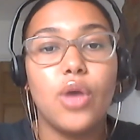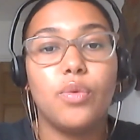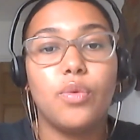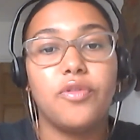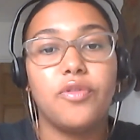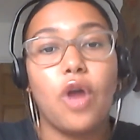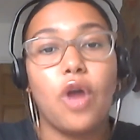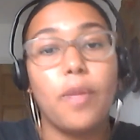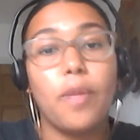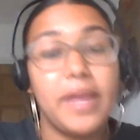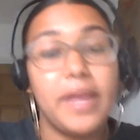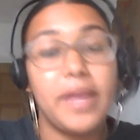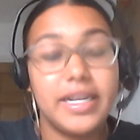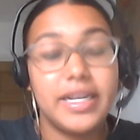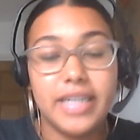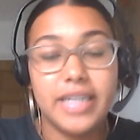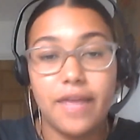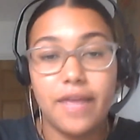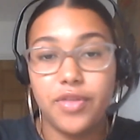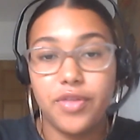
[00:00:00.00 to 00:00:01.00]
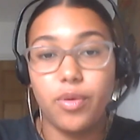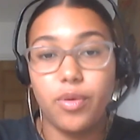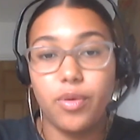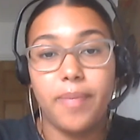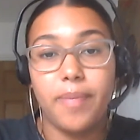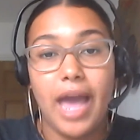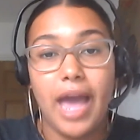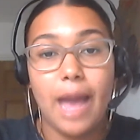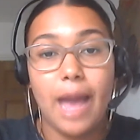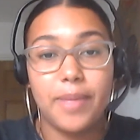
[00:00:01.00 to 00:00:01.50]
We've got a PDF that we'd
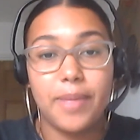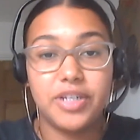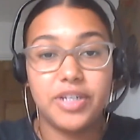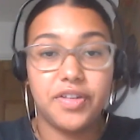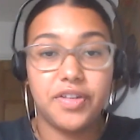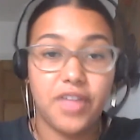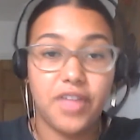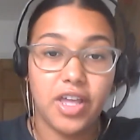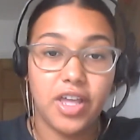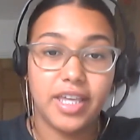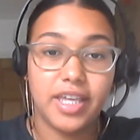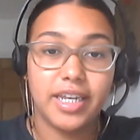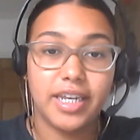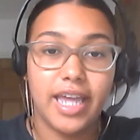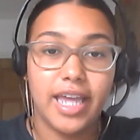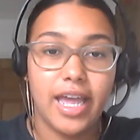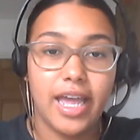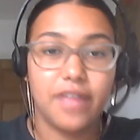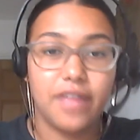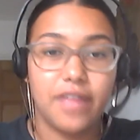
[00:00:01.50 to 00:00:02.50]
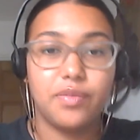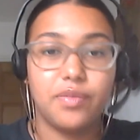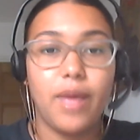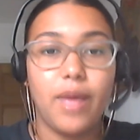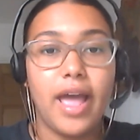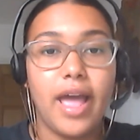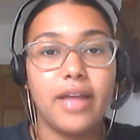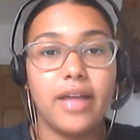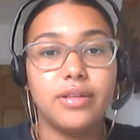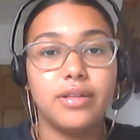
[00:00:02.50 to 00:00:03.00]
be happy to circulate as
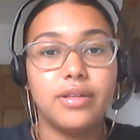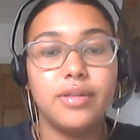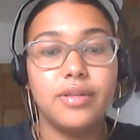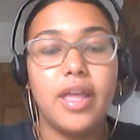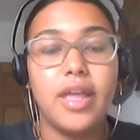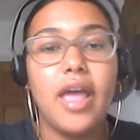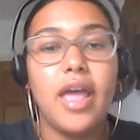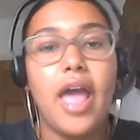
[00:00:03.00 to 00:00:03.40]
well.